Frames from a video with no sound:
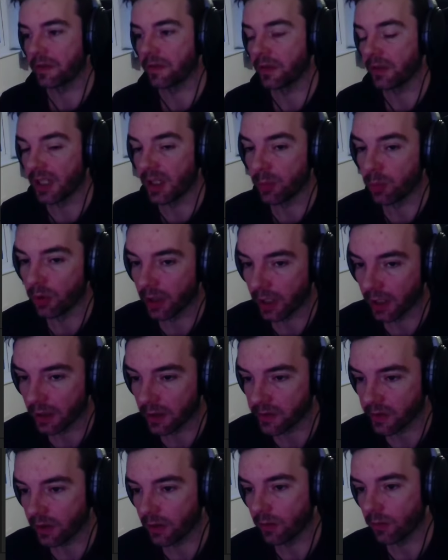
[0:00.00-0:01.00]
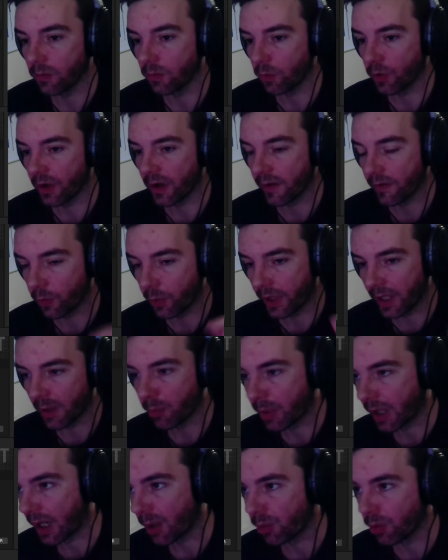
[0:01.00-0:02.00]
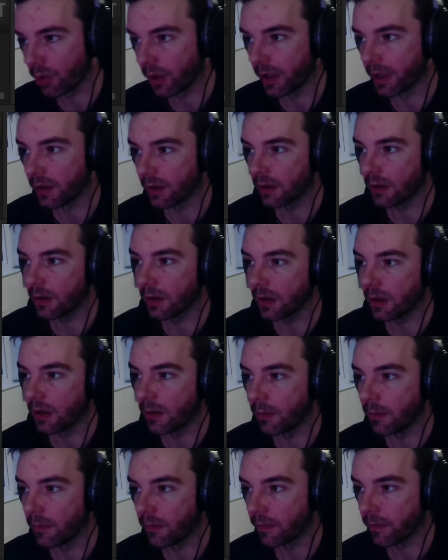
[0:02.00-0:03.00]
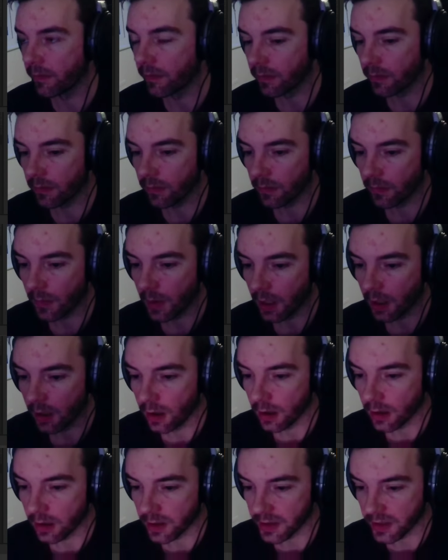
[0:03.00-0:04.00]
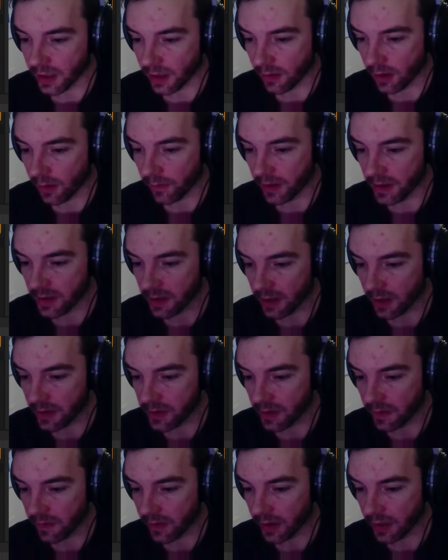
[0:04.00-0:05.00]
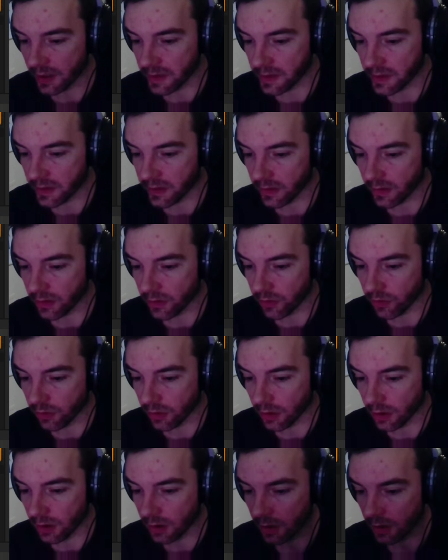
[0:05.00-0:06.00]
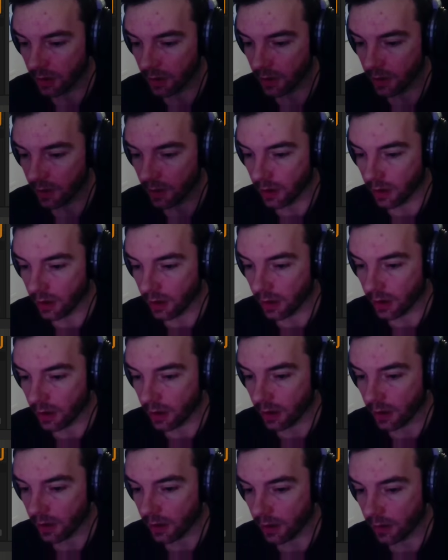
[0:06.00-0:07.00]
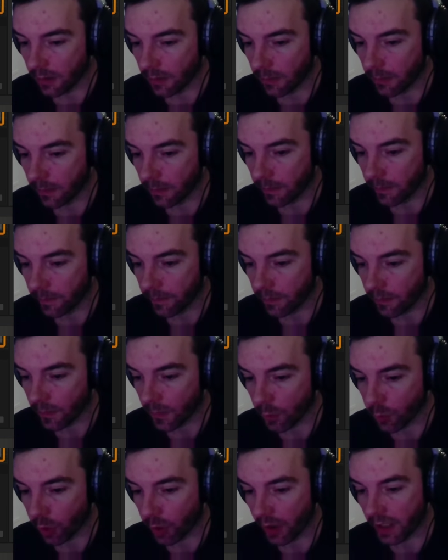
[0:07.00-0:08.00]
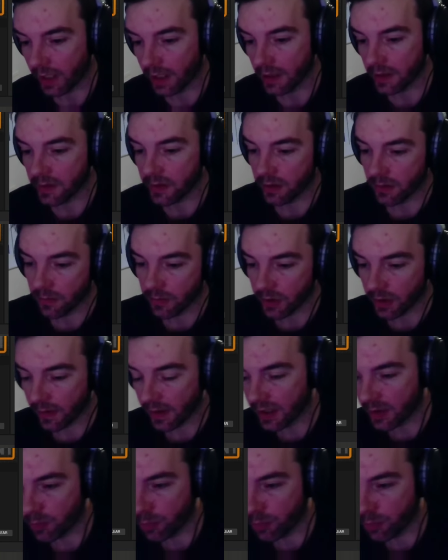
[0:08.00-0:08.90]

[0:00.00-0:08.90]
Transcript: for debugging. So wherever we impact point, you see I've got these spheres that draw where it hits. So that's